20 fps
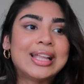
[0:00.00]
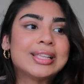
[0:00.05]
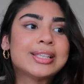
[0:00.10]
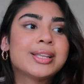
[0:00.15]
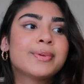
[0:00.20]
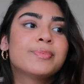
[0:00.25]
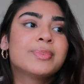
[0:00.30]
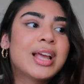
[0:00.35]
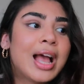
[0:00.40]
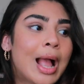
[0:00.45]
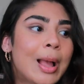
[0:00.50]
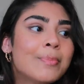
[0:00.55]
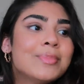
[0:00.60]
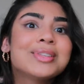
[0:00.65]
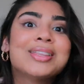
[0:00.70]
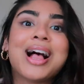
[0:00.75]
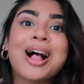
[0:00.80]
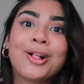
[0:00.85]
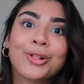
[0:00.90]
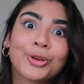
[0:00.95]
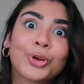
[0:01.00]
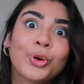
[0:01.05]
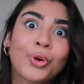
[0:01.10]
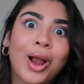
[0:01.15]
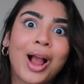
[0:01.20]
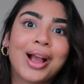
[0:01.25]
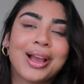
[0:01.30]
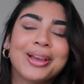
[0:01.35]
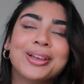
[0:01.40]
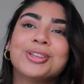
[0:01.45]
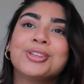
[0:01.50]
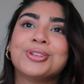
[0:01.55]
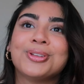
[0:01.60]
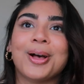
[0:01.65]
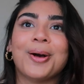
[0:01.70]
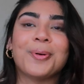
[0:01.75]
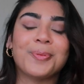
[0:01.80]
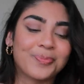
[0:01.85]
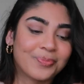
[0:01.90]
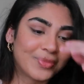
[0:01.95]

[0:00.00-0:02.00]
Sometimes I'll cry, so